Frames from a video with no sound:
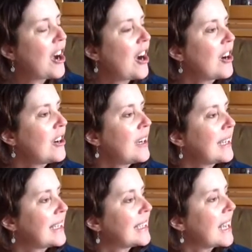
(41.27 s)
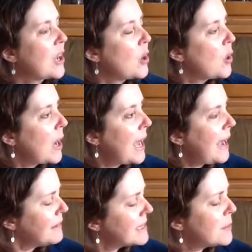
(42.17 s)
Alright.
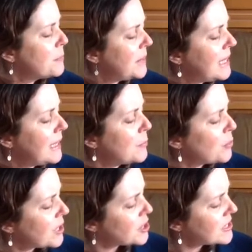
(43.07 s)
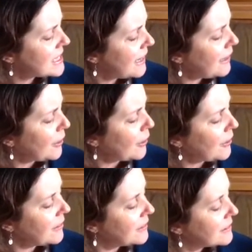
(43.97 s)
How does a bee brush his hair?